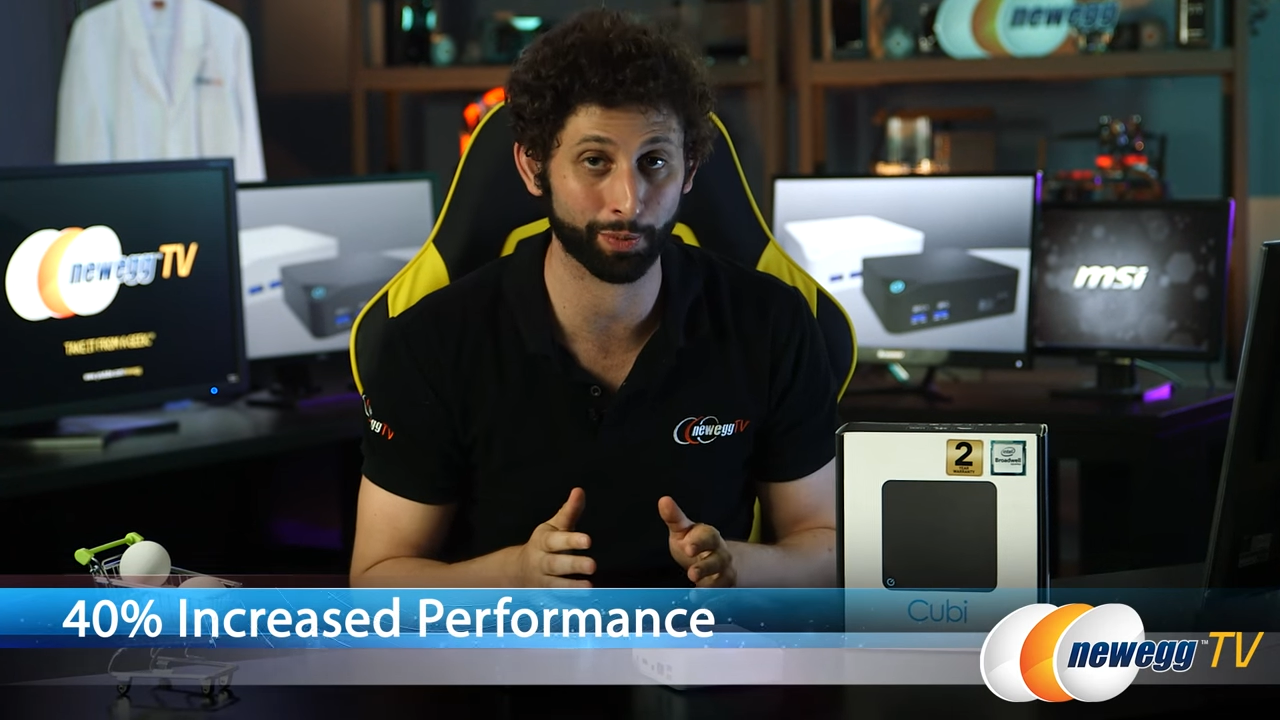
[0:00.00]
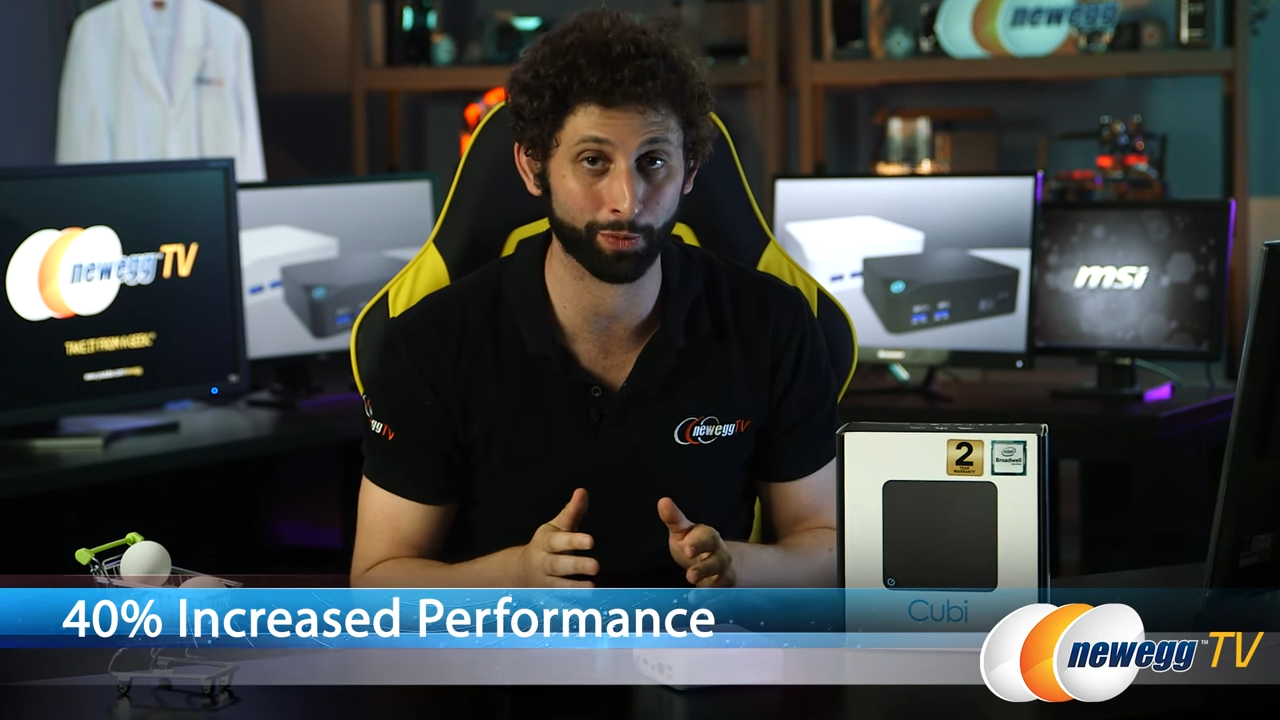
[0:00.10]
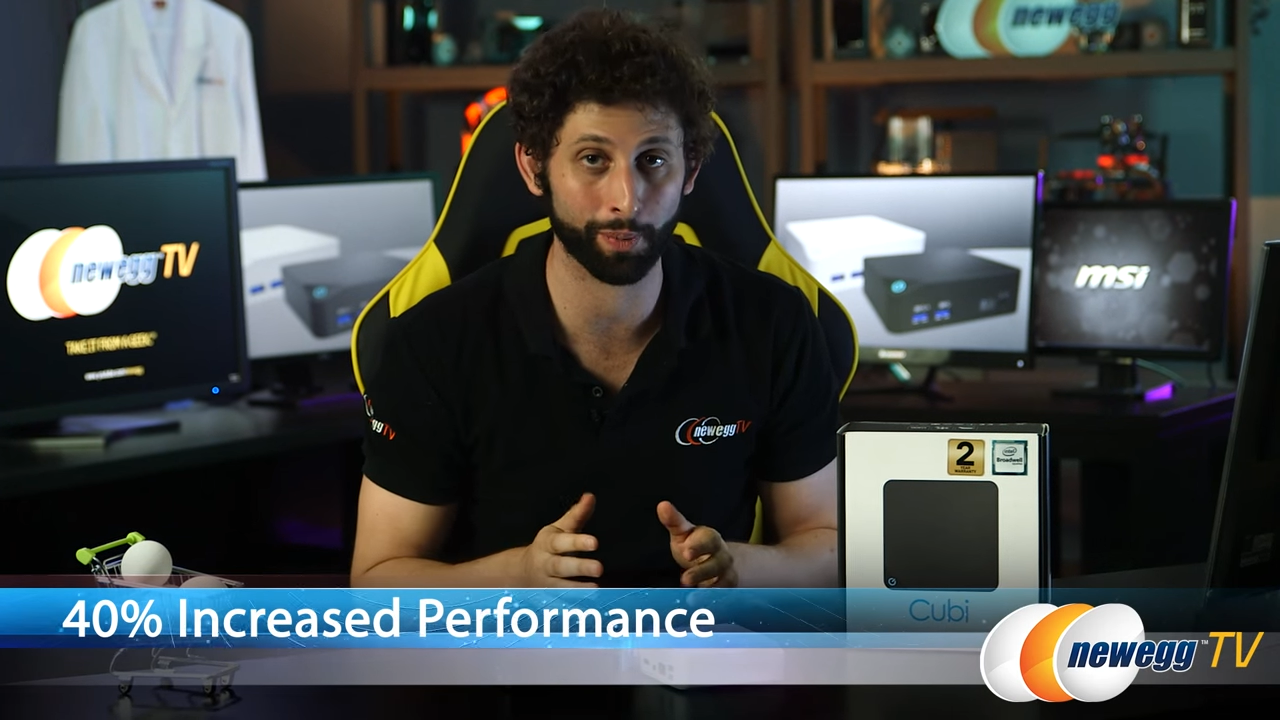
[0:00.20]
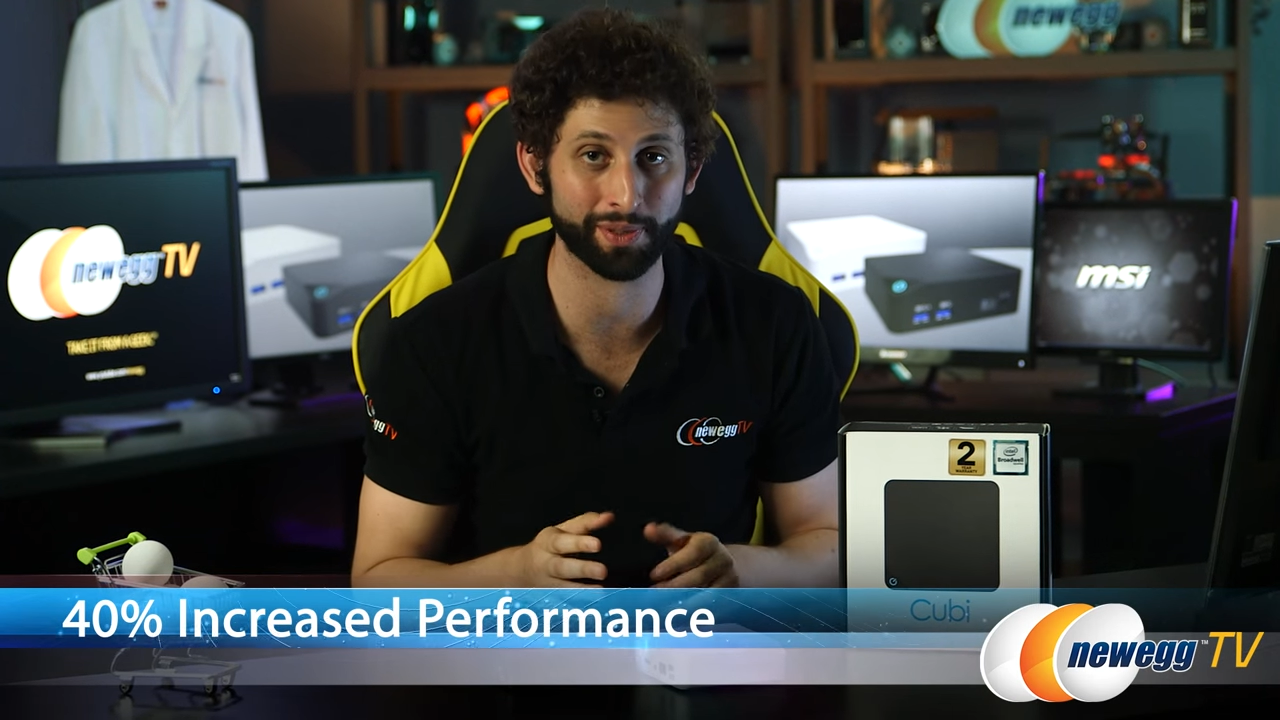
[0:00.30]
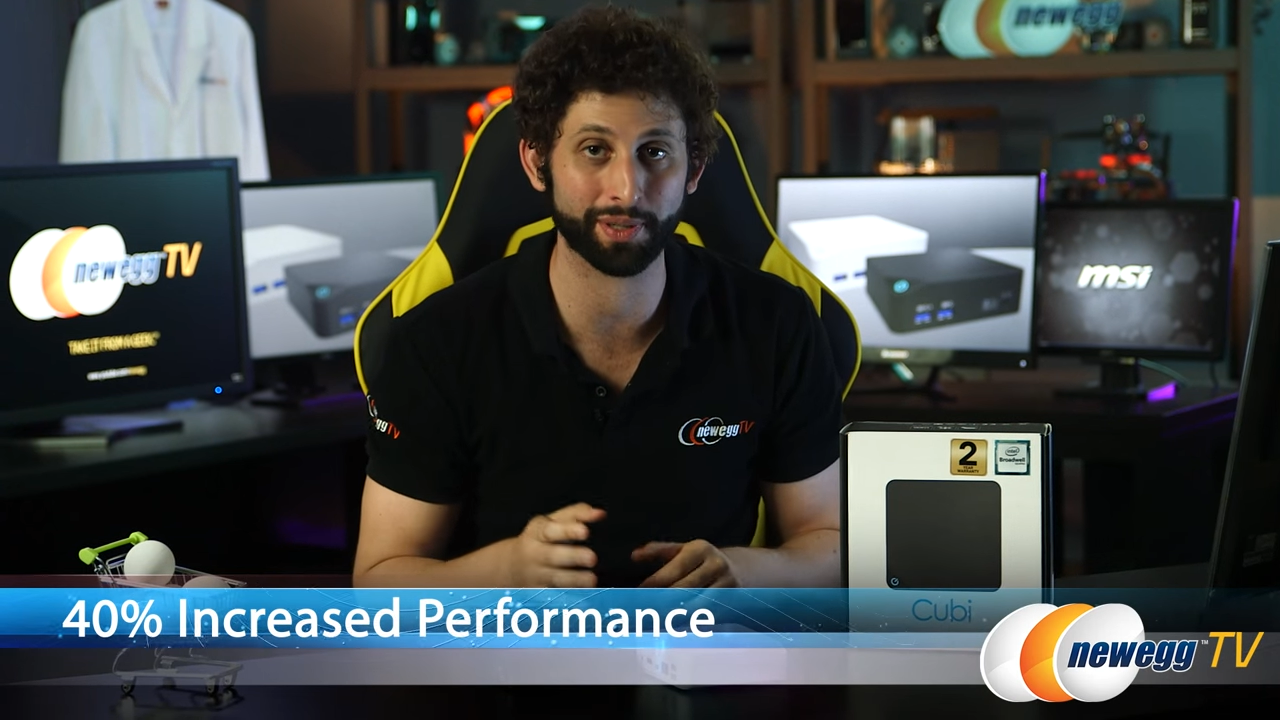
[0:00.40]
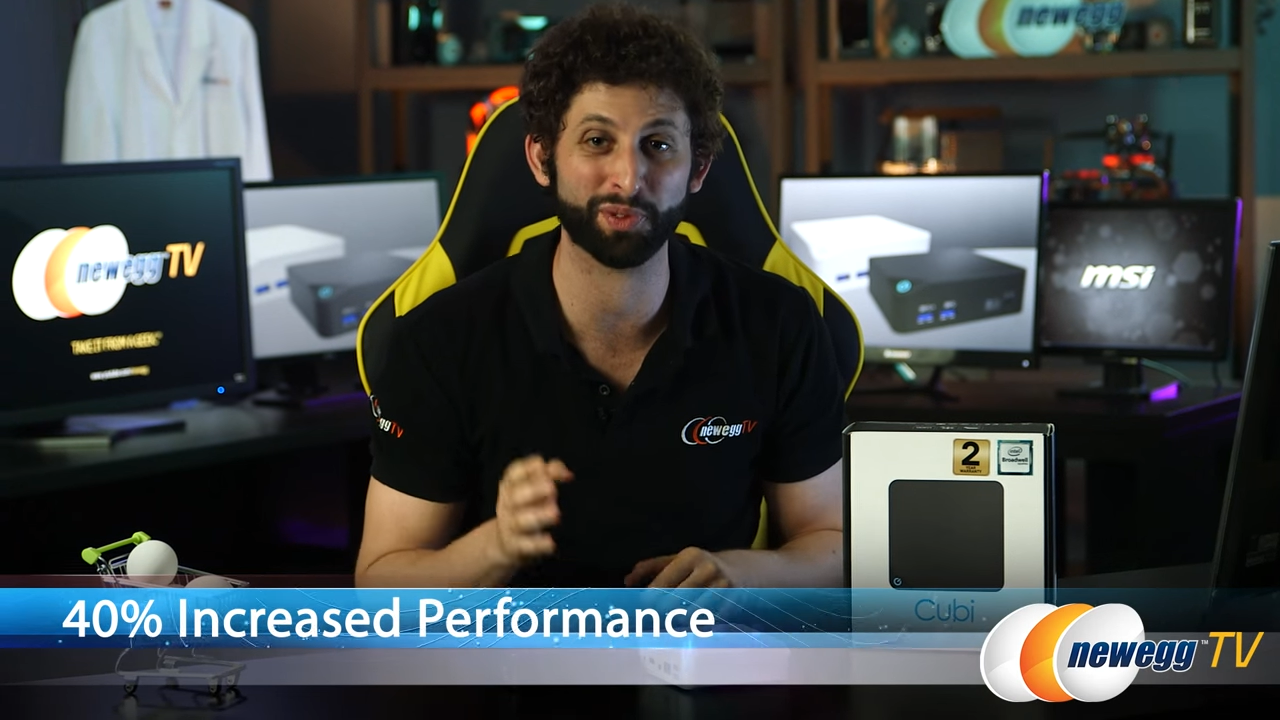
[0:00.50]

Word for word: performance